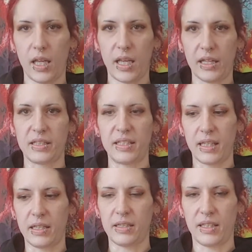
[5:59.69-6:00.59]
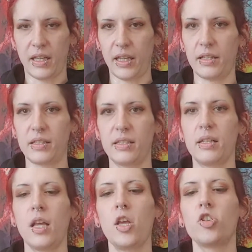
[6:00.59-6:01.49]
is.
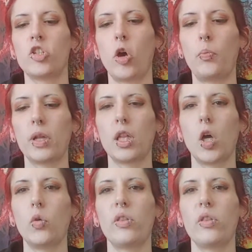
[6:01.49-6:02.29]
So below